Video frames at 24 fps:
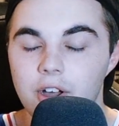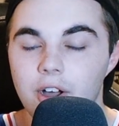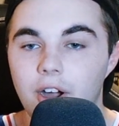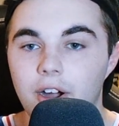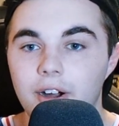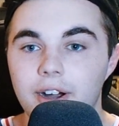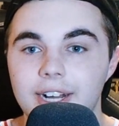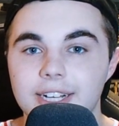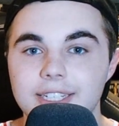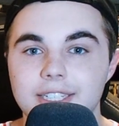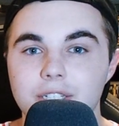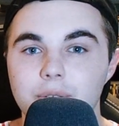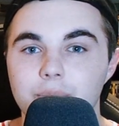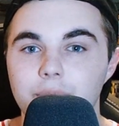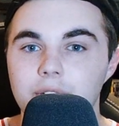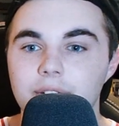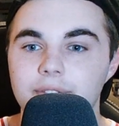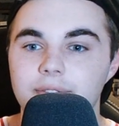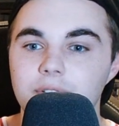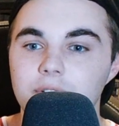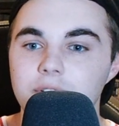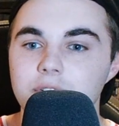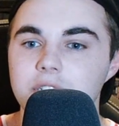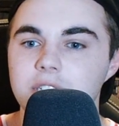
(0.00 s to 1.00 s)
All right, so we
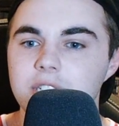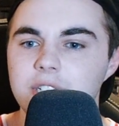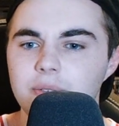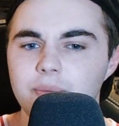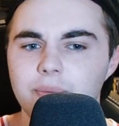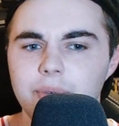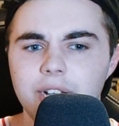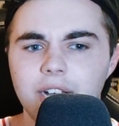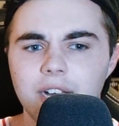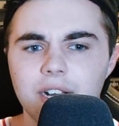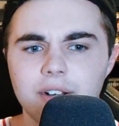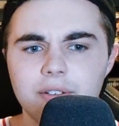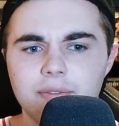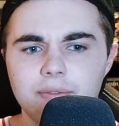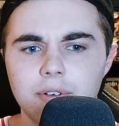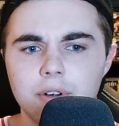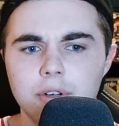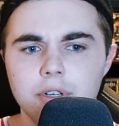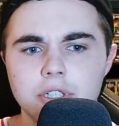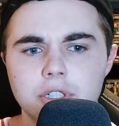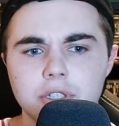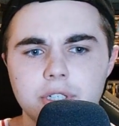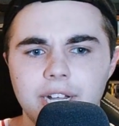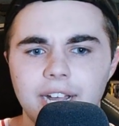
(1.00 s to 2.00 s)
first we got our
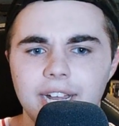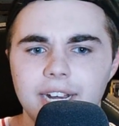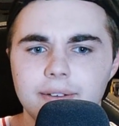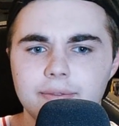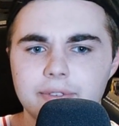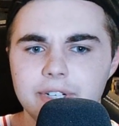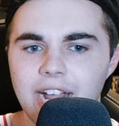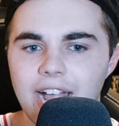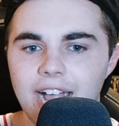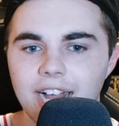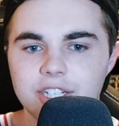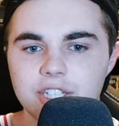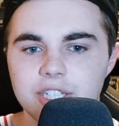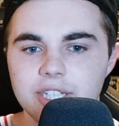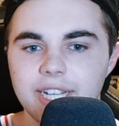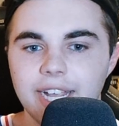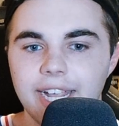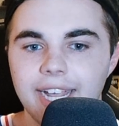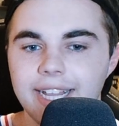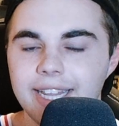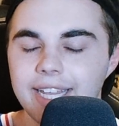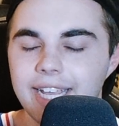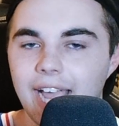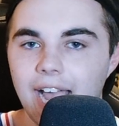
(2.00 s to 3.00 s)
first kind of reaction to
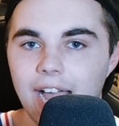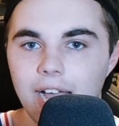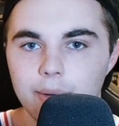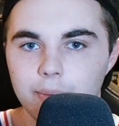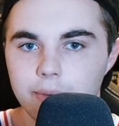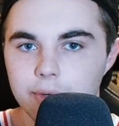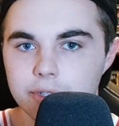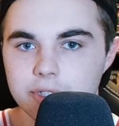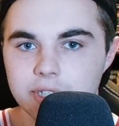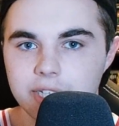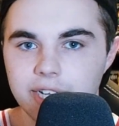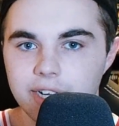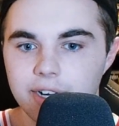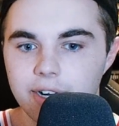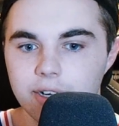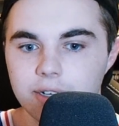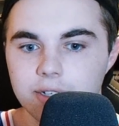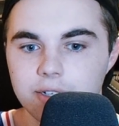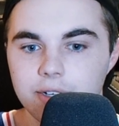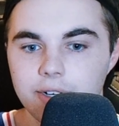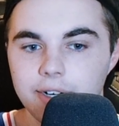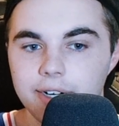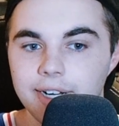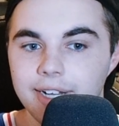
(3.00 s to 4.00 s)
Hayley Atwell's
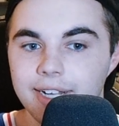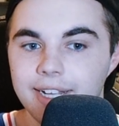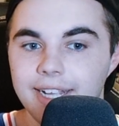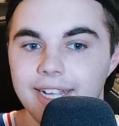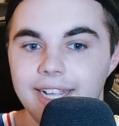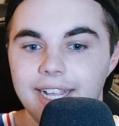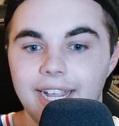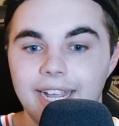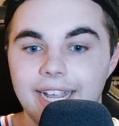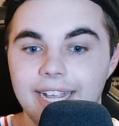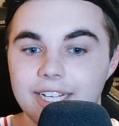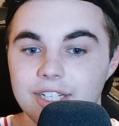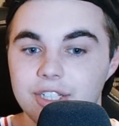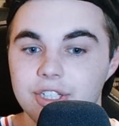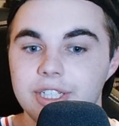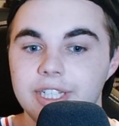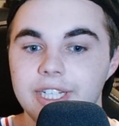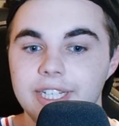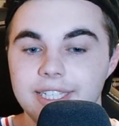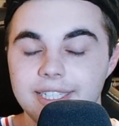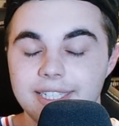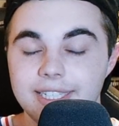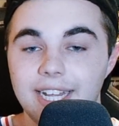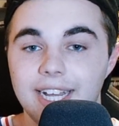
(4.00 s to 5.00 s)
character and
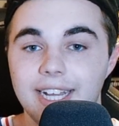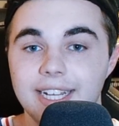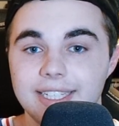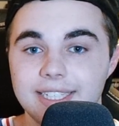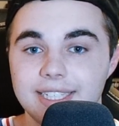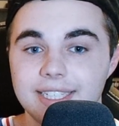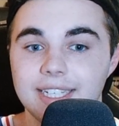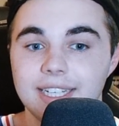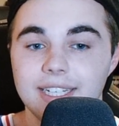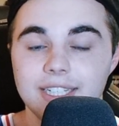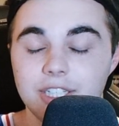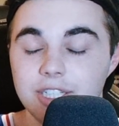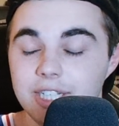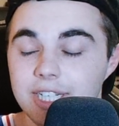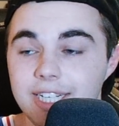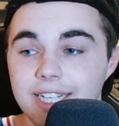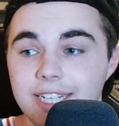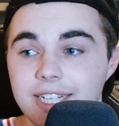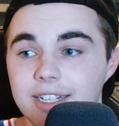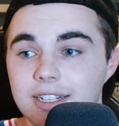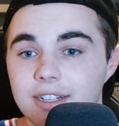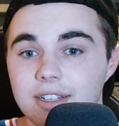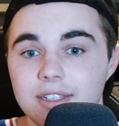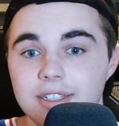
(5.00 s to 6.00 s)
she stands
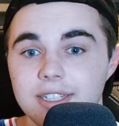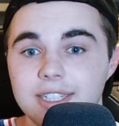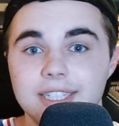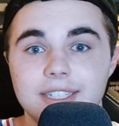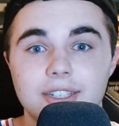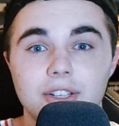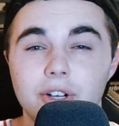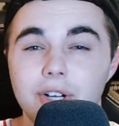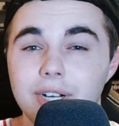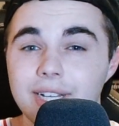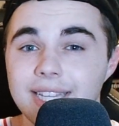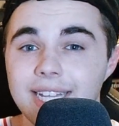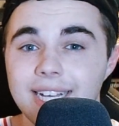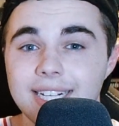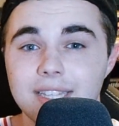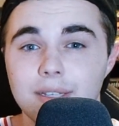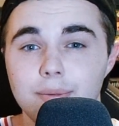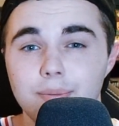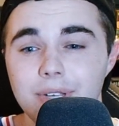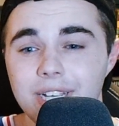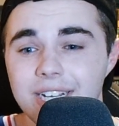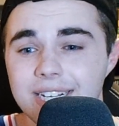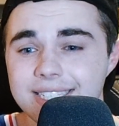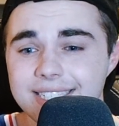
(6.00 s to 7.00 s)
she is looking like the
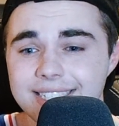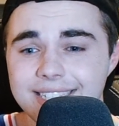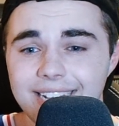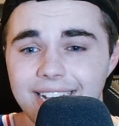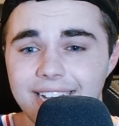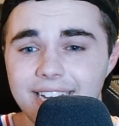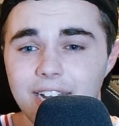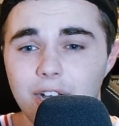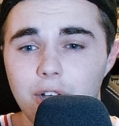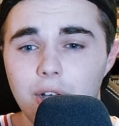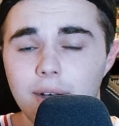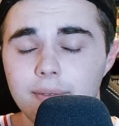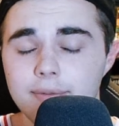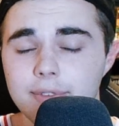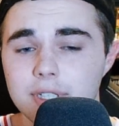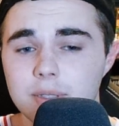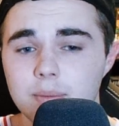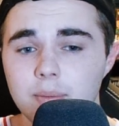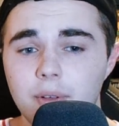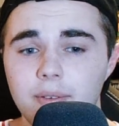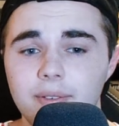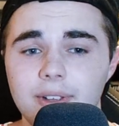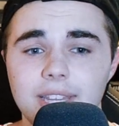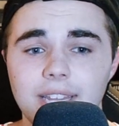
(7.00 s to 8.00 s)
big standout of this
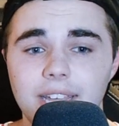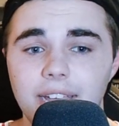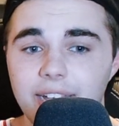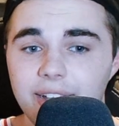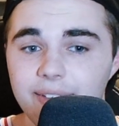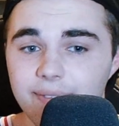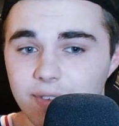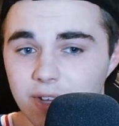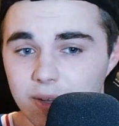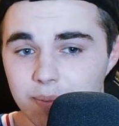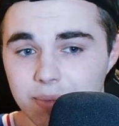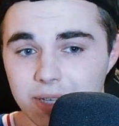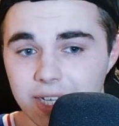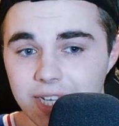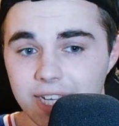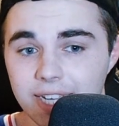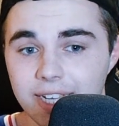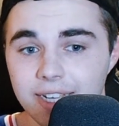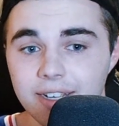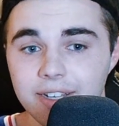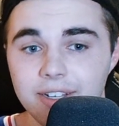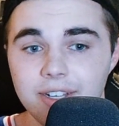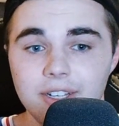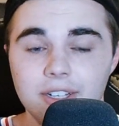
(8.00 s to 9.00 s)
movie the
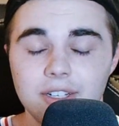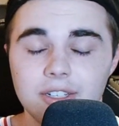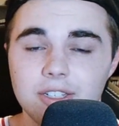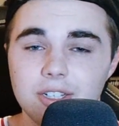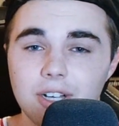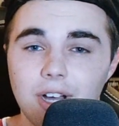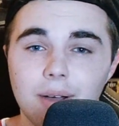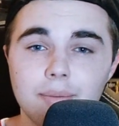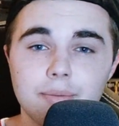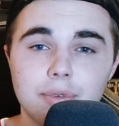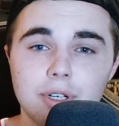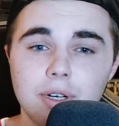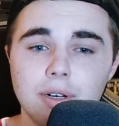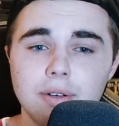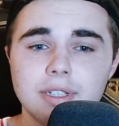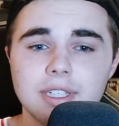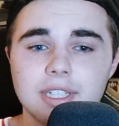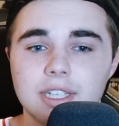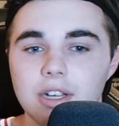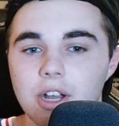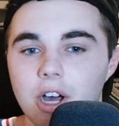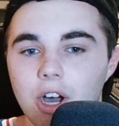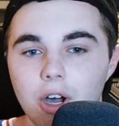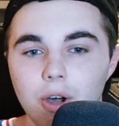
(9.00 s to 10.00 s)
mvp tom cruise
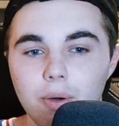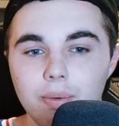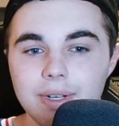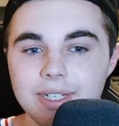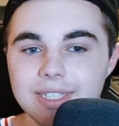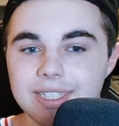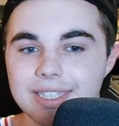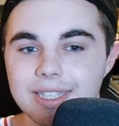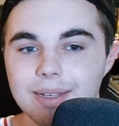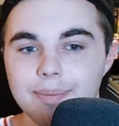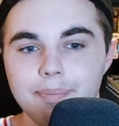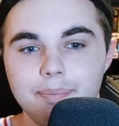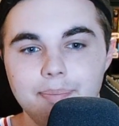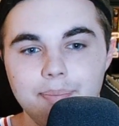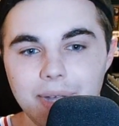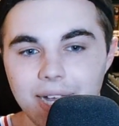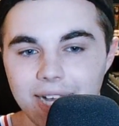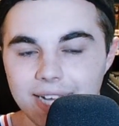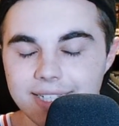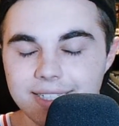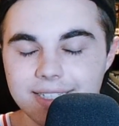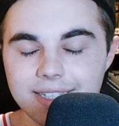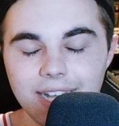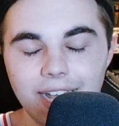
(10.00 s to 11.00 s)
is always the
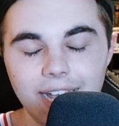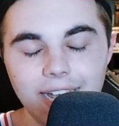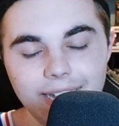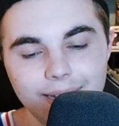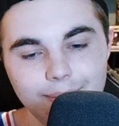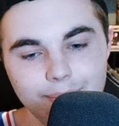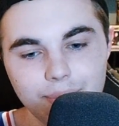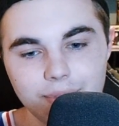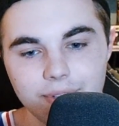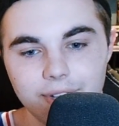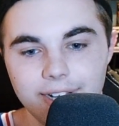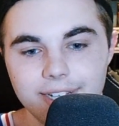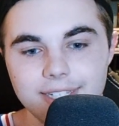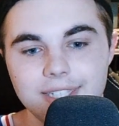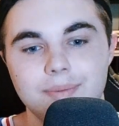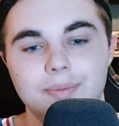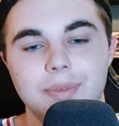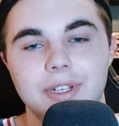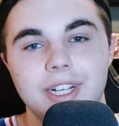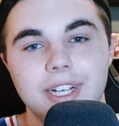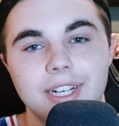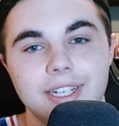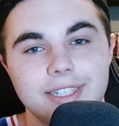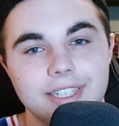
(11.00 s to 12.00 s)
best a plus
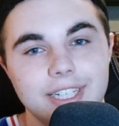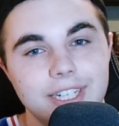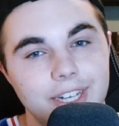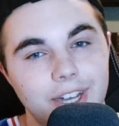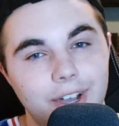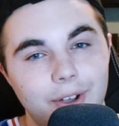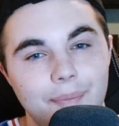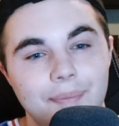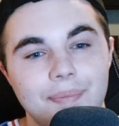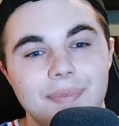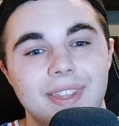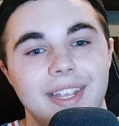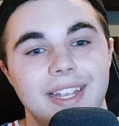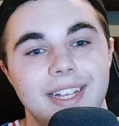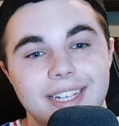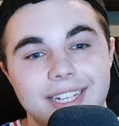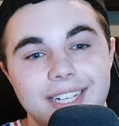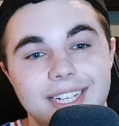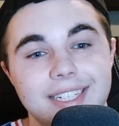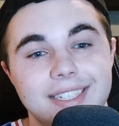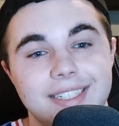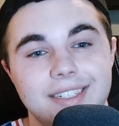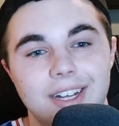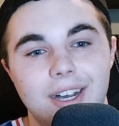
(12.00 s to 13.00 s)
because you know
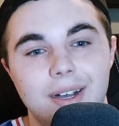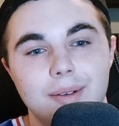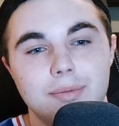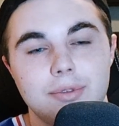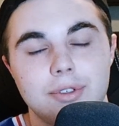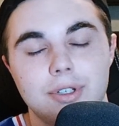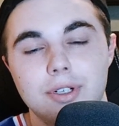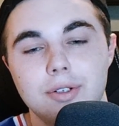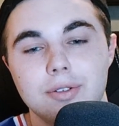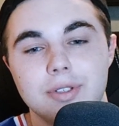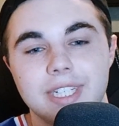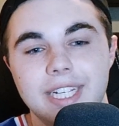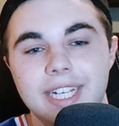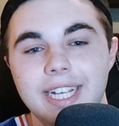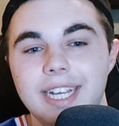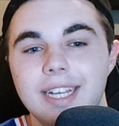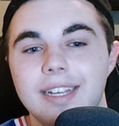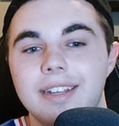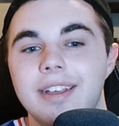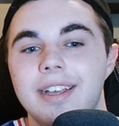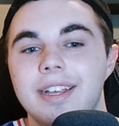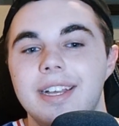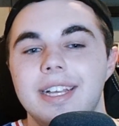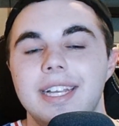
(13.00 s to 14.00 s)
he's tom cruise he
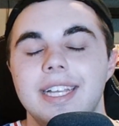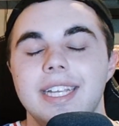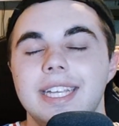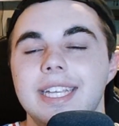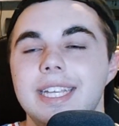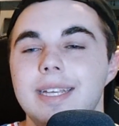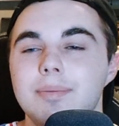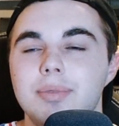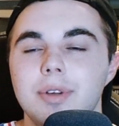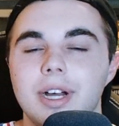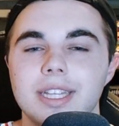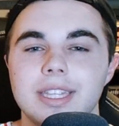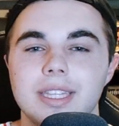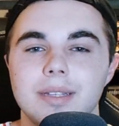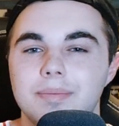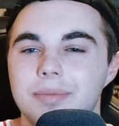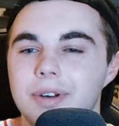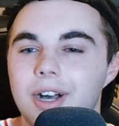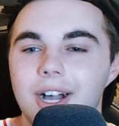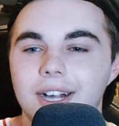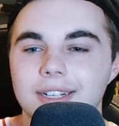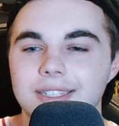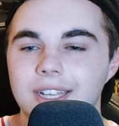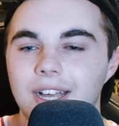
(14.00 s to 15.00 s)
had he brought the
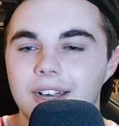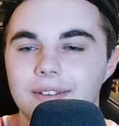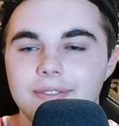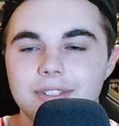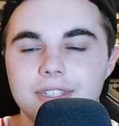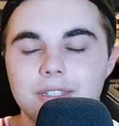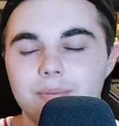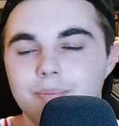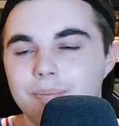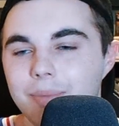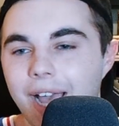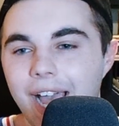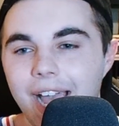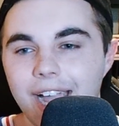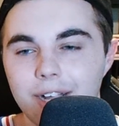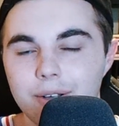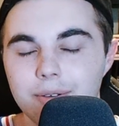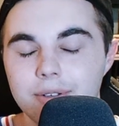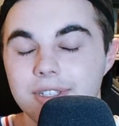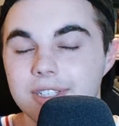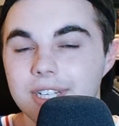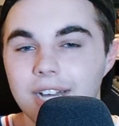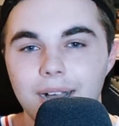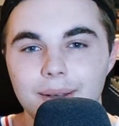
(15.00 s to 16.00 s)
box office back
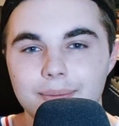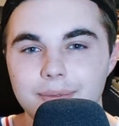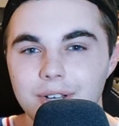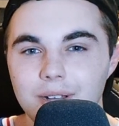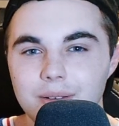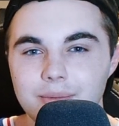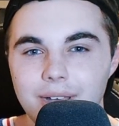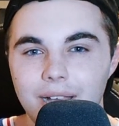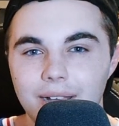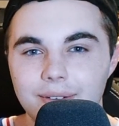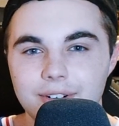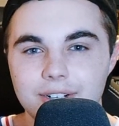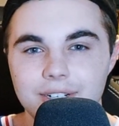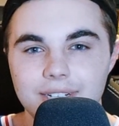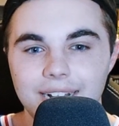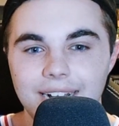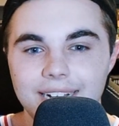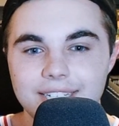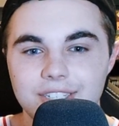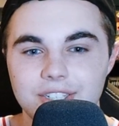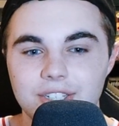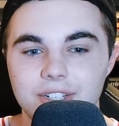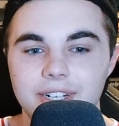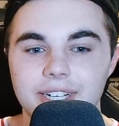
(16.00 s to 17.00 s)
with top gun maverick
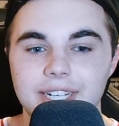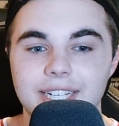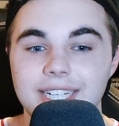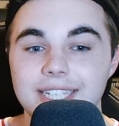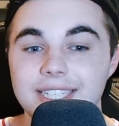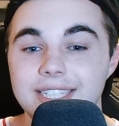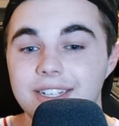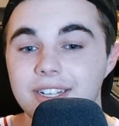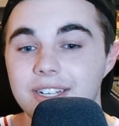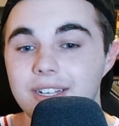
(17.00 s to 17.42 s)
last year and he's going